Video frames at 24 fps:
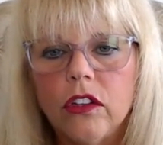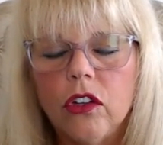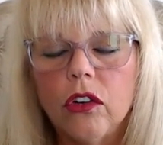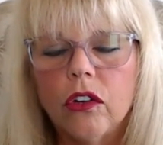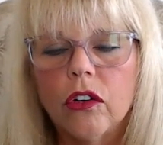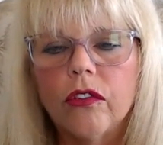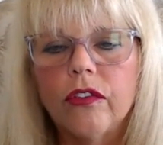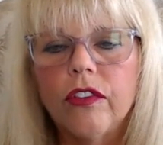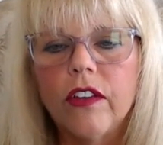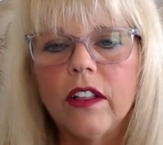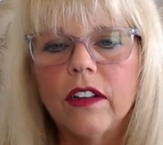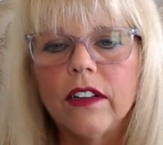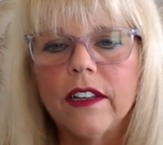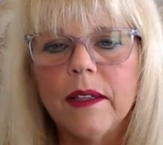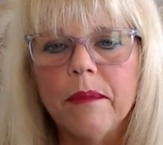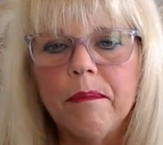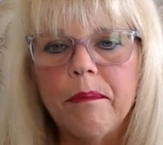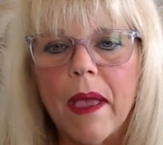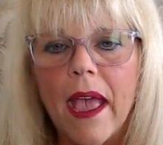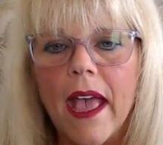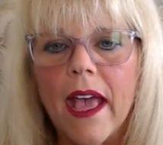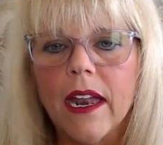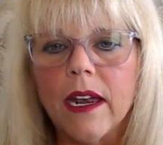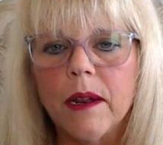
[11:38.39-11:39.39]
You're feeling
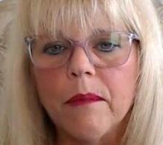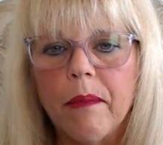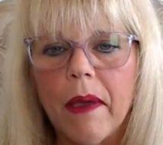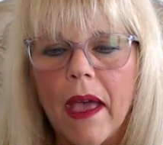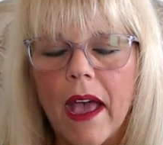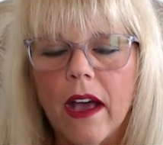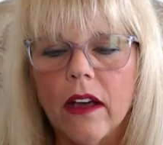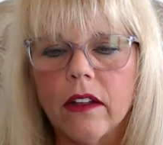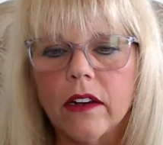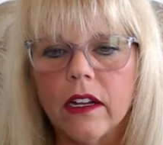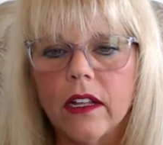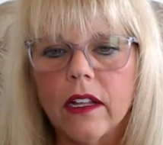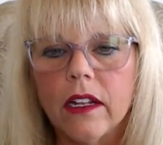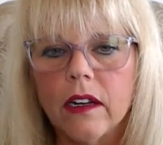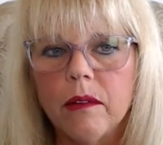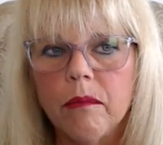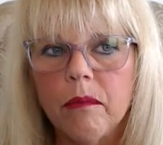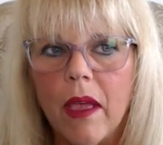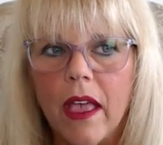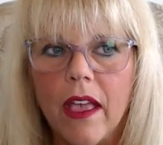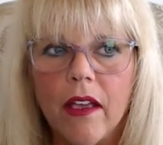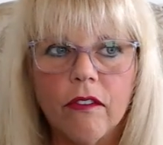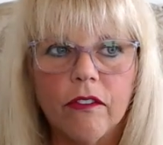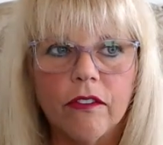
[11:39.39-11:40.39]
bad about it. It
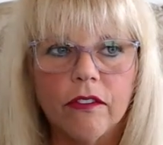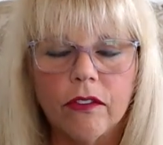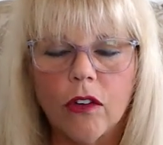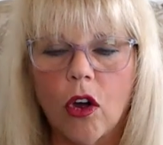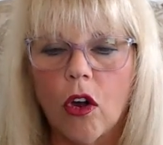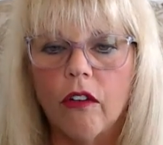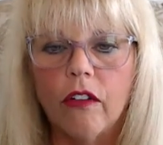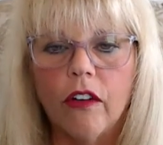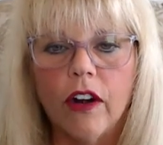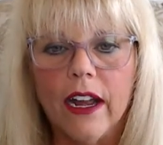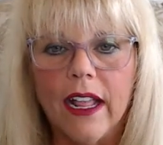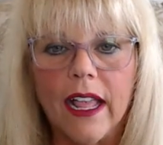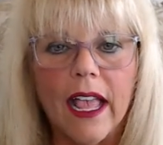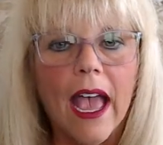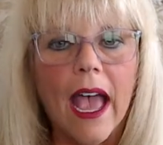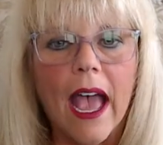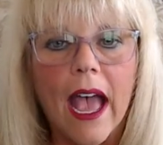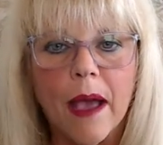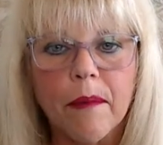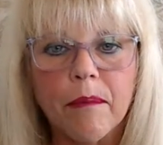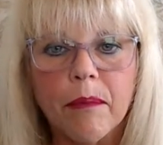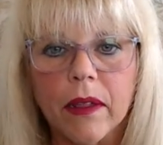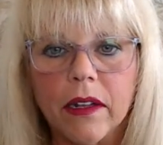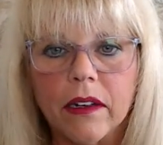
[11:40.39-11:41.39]
may have already
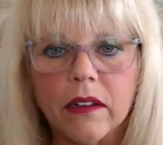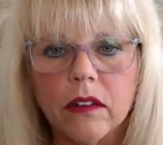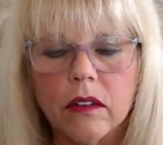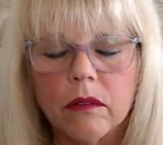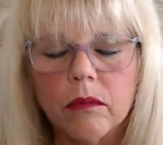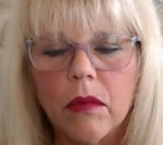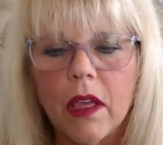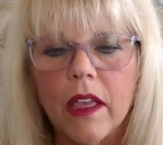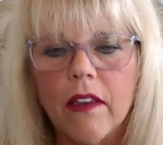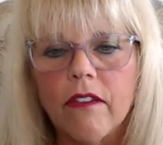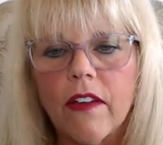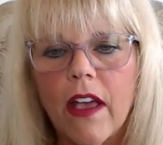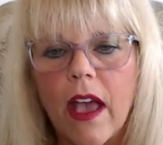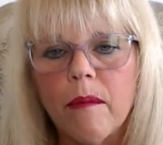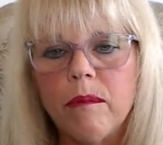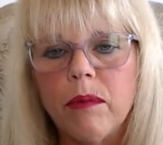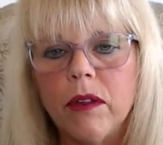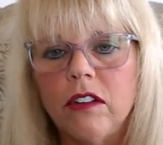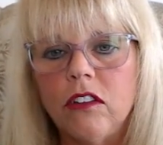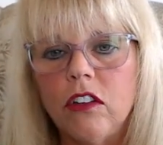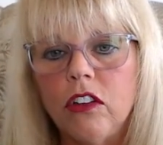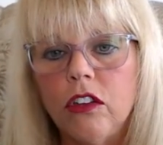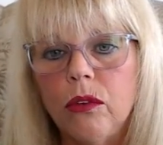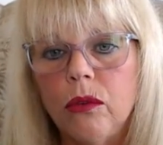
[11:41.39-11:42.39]
happened, it may have
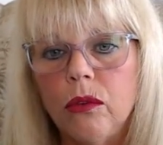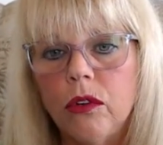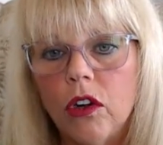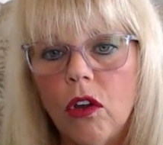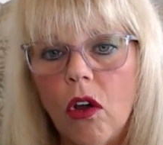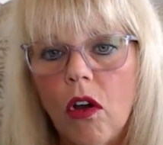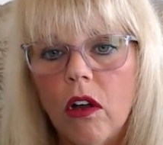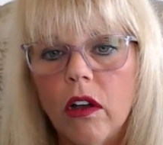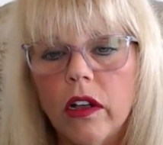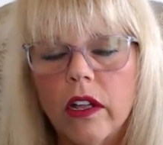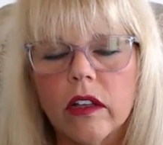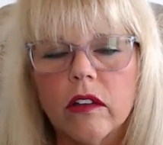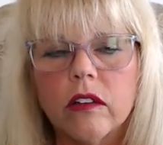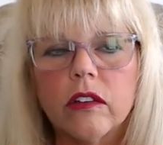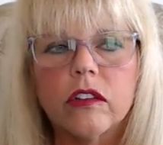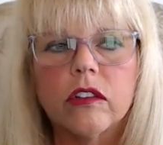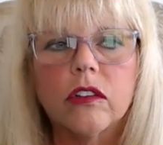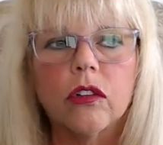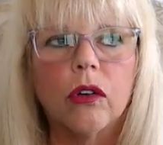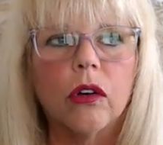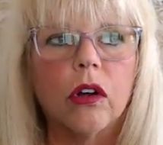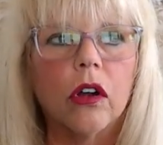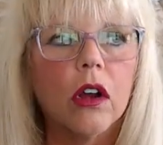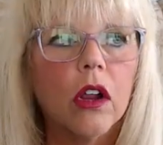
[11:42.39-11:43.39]
happened to you in
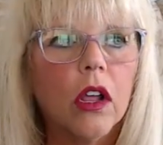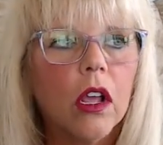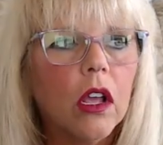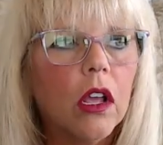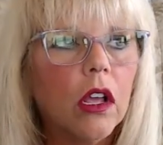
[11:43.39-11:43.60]
August or,